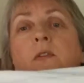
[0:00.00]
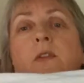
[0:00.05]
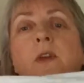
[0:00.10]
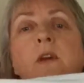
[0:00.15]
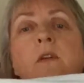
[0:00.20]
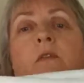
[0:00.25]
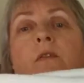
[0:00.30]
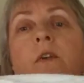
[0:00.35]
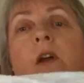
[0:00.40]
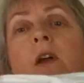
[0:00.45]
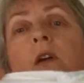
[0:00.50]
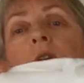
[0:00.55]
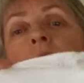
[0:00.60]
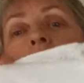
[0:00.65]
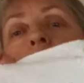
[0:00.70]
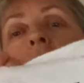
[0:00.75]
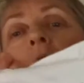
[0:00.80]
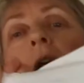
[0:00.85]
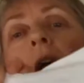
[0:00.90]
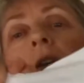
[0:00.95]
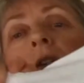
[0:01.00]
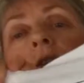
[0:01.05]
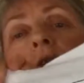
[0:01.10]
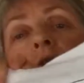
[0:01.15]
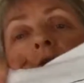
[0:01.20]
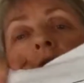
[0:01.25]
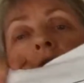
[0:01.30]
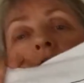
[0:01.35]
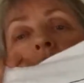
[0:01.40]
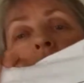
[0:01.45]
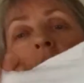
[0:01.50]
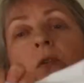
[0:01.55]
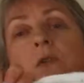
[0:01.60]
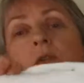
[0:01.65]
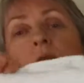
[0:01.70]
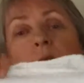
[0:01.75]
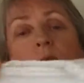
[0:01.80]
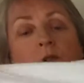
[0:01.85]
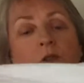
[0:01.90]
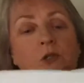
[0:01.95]
They're very nice. You can
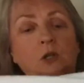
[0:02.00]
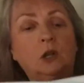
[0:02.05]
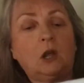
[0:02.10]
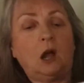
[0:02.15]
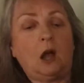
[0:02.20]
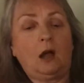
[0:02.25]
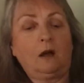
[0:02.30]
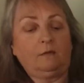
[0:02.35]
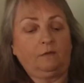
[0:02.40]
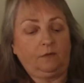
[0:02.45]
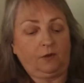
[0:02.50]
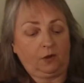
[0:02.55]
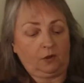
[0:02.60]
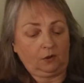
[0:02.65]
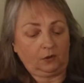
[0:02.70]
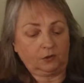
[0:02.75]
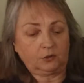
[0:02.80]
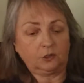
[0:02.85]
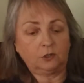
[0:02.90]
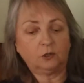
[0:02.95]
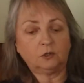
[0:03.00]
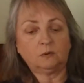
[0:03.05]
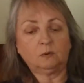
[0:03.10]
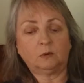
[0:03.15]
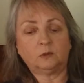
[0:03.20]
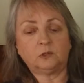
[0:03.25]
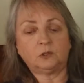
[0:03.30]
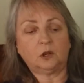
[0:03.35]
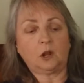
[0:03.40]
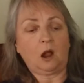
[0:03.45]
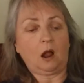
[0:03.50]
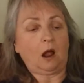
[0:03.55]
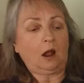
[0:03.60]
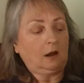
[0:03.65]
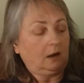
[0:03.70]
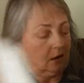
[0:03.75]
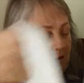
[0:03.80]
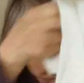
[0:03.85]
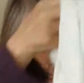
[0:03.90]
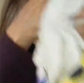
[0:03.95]
use what you got, folks. Use what you
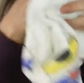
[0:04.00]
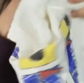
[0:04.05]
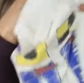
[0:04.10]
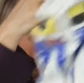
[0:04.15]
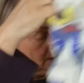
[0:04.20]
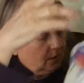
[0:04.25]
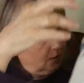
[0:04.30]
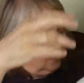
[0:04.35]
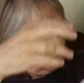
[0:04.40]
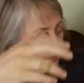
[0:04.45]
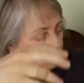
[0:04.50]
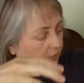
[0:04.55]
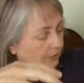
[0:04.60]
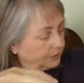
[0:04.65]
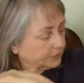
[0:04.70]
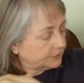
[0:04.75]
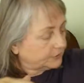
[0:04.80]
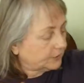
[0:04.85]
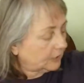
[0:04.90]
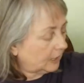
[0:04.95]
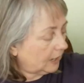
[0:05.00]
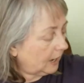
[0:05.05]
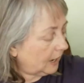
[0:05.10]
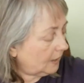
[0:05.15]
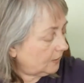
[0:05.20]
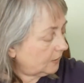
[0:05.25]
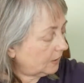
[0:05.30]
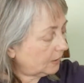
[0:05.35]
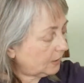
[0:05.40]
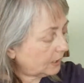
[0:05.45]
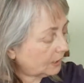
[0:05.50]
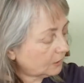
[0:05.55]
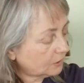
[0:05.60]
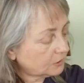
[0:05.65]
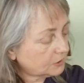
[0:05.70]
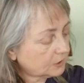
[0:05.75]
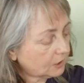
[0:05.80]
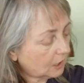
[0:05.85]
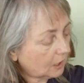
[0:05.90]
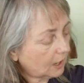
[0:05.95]
got. let's see. And
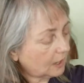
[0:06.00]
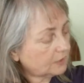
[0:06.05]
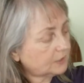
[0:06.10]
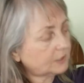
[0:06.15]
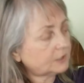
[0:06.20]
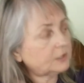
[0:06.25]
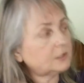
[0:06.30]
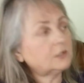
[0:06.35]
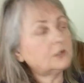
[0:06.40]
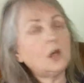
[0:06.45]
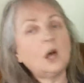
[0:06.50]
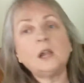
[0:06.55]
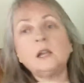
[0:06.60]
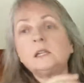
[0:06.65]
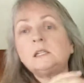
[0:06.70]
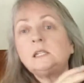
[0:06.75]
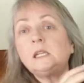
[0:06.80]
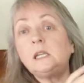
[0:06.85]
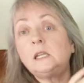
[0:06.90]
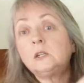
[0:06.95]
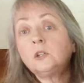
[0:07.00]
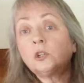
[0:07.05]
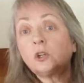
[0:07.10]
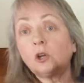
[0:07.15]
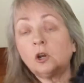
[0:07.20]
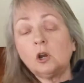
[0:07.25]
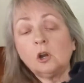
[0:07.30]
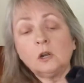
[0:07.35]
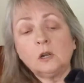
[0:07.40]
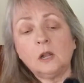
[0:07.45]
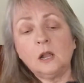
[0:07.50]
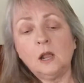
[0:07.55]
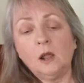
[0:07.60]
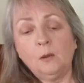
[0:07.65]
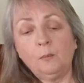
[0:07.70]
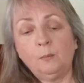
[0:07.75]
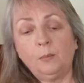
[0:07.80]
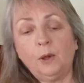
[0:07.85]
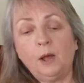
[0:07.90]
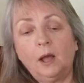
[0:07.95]
this is not a t-shirt,
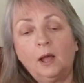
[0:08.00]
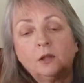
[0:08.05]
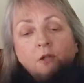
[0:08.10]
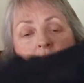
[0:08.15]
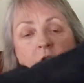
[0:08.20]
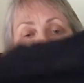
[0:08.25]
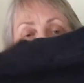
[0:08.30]
but